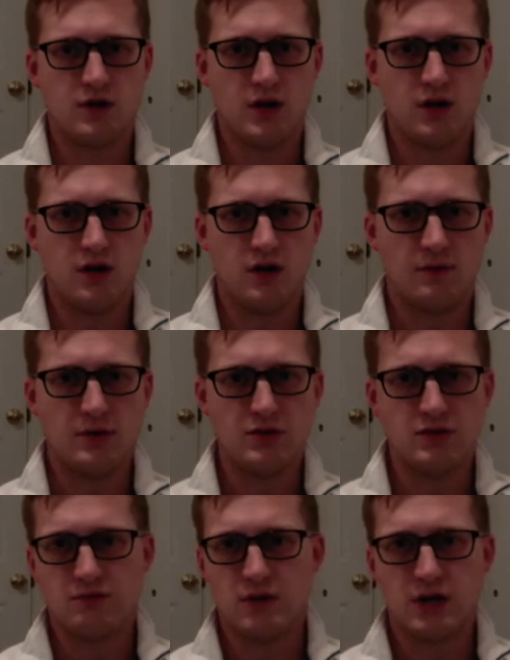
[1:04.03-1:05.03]

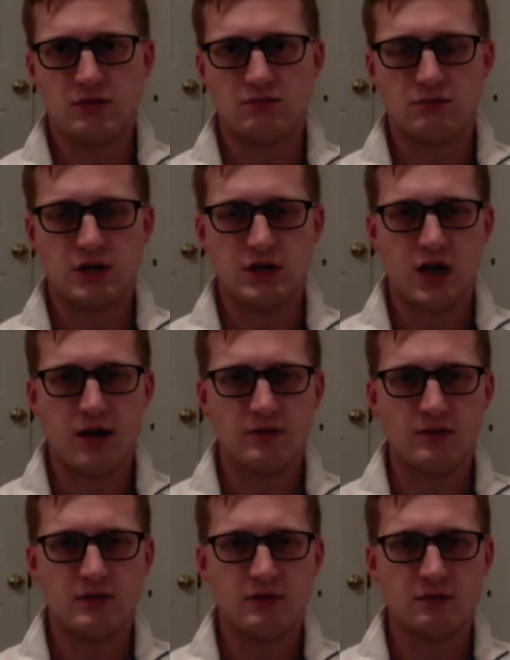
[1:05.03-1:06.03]
especially my time
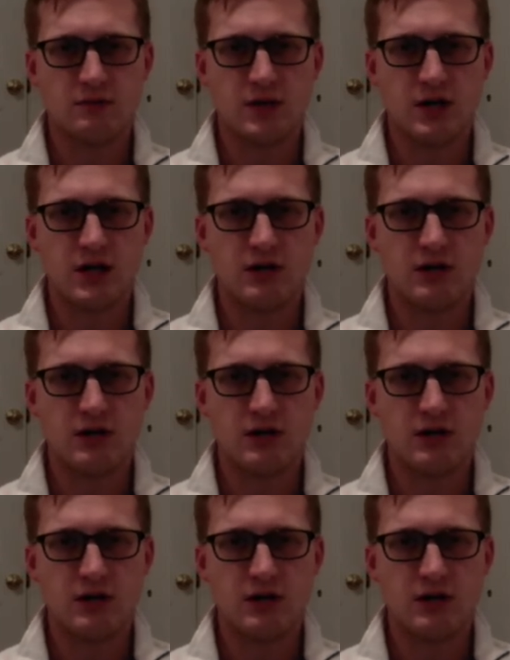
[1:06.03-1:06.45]
since I've been married,